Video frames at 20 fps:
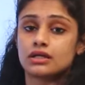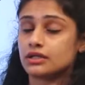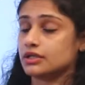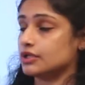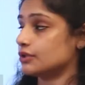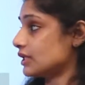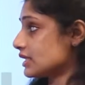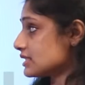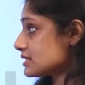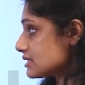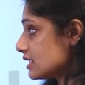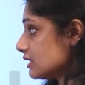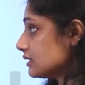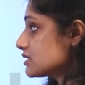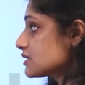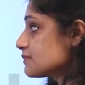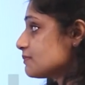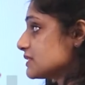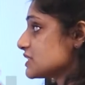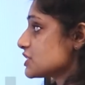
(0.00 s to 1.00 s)
You can see
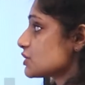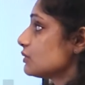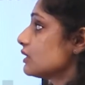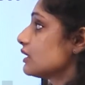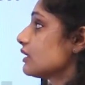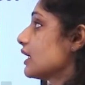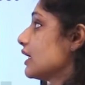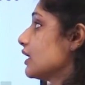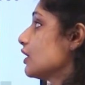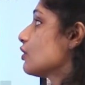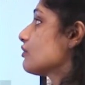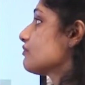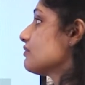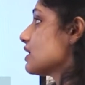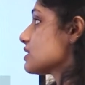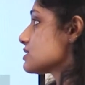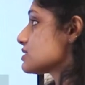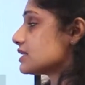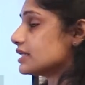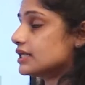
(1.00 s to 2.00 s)
this particular area
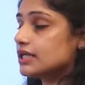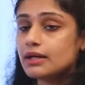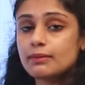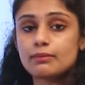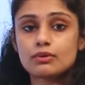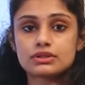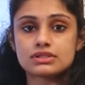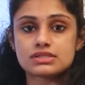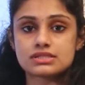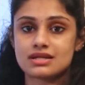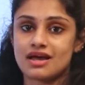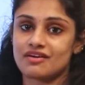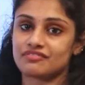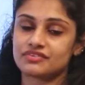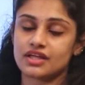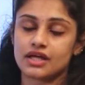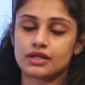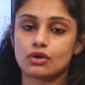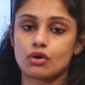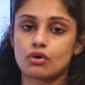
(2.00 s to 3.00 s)
we are studying about this
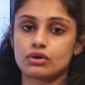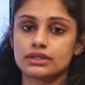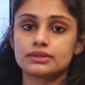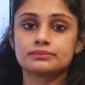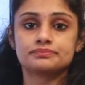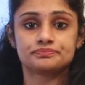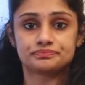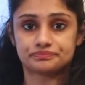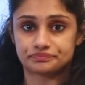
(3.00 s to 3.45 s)
NAFTA and all in